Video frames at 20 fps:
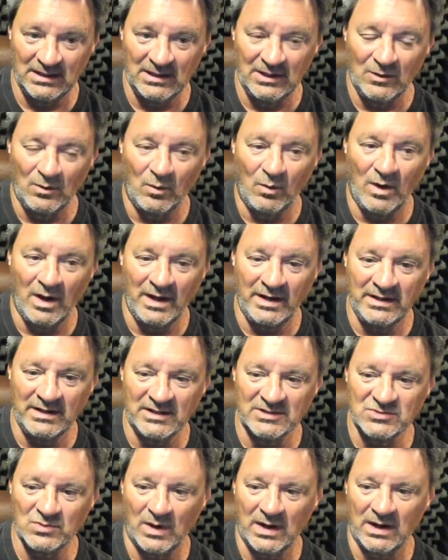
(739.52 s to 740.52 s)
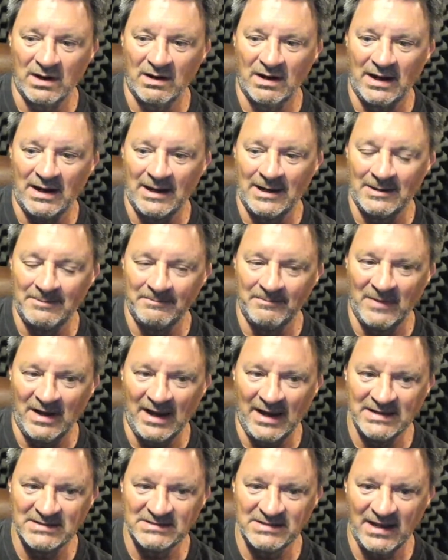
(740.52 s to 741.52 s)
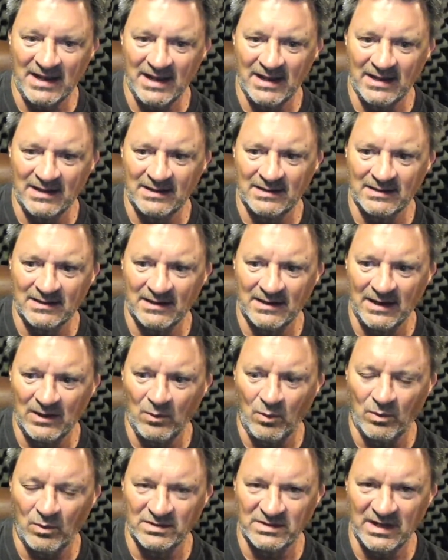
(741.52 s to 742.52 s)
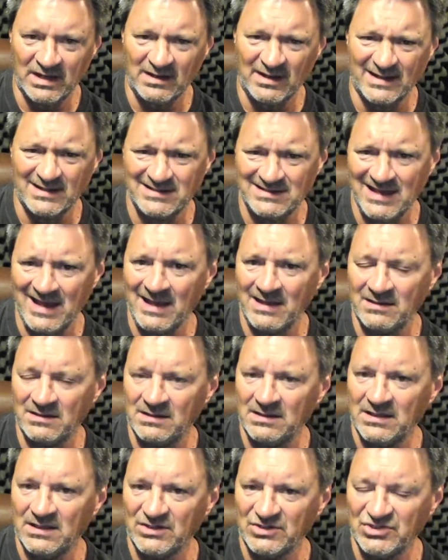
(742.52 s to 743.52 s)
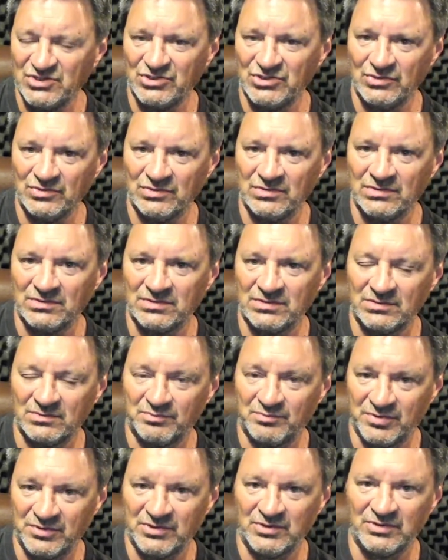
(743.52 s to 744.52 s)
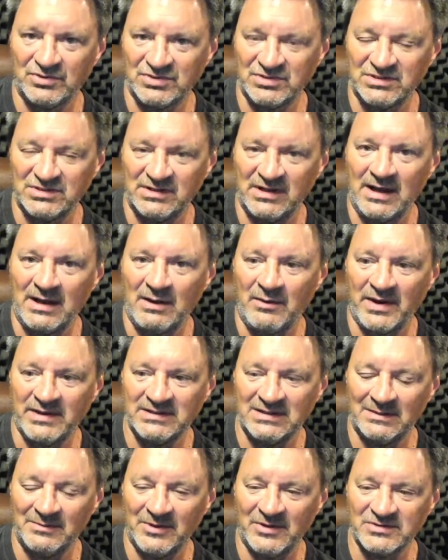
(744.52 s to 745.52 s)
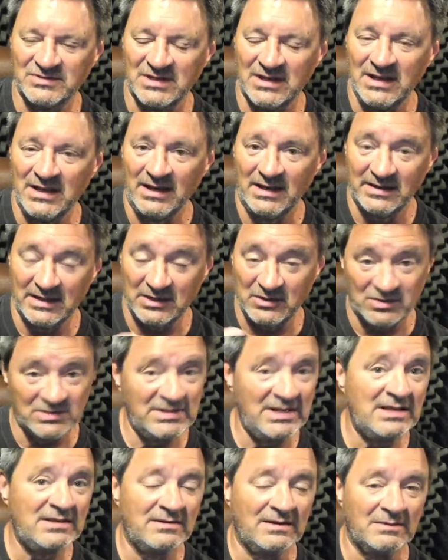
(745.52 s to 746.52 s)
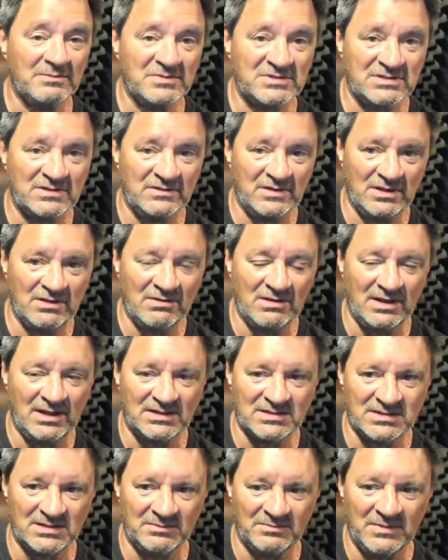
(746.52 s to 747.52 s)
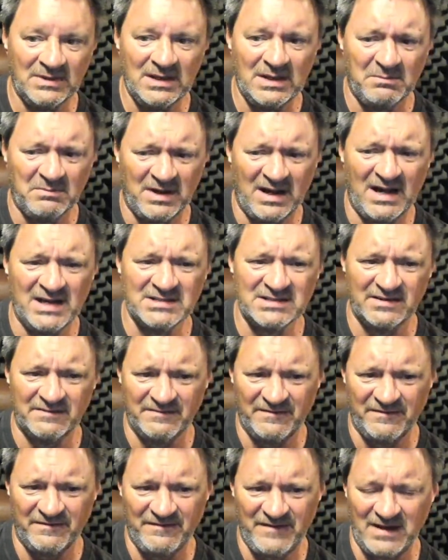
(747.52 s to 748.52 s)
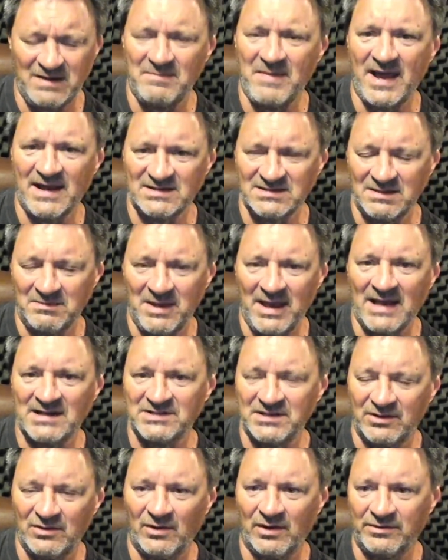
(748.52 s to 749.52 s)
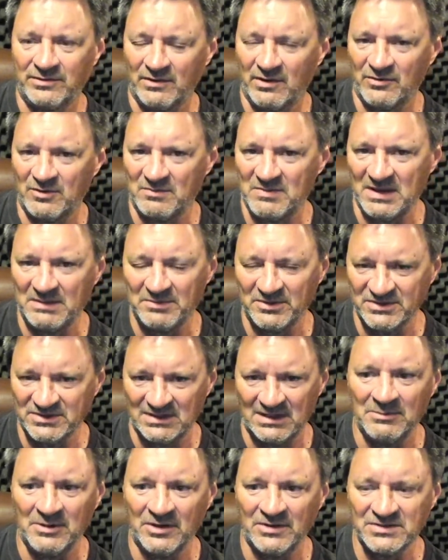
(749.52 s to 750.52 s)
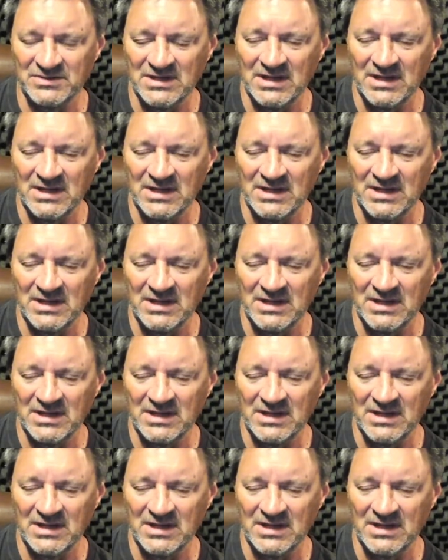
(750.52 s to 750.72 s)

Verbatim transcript: One is where um, I take I take like ten student-produced D I Y demos, and I critique them so that you can get some positive feedback, see me actually going through other people's demos